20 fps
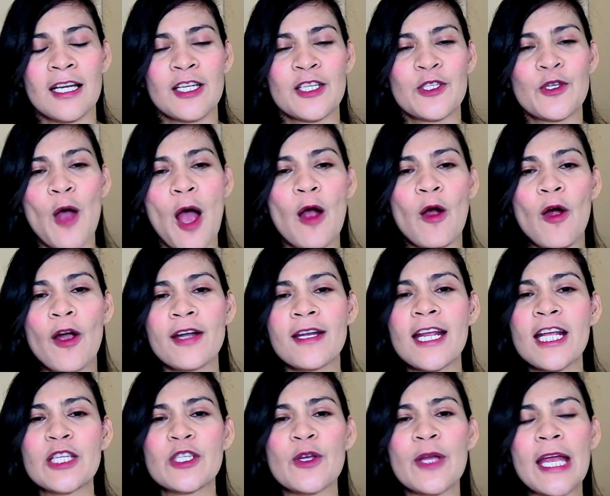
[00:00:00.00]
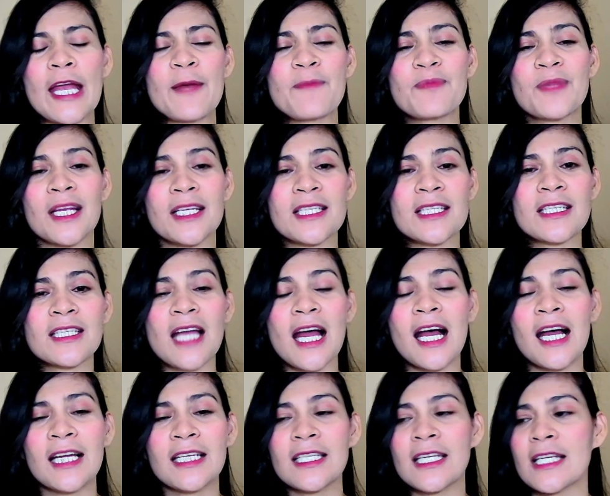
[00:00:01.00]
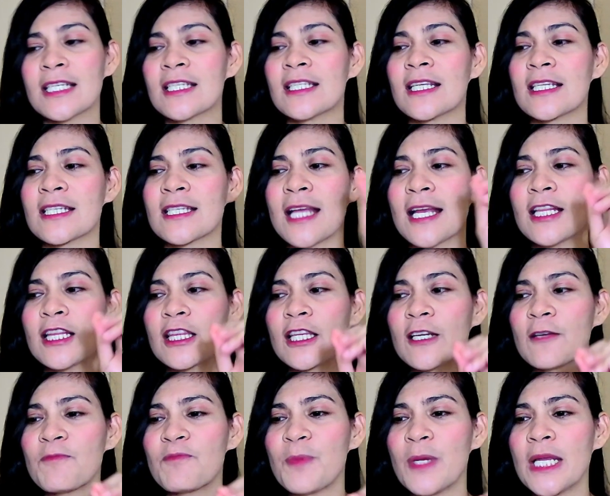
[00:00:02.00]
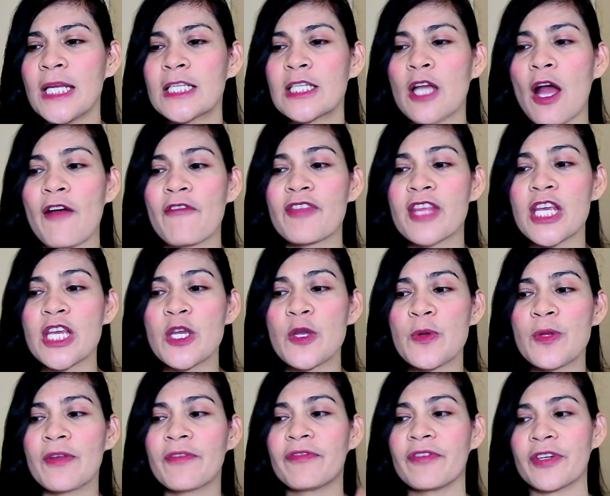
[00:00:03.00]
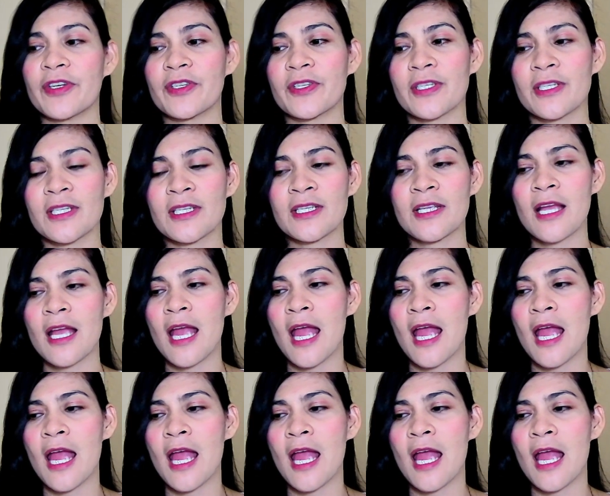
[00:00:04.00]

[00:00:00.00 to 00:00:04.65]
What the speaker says: So according to him, the sun is the centerpiece of the universe.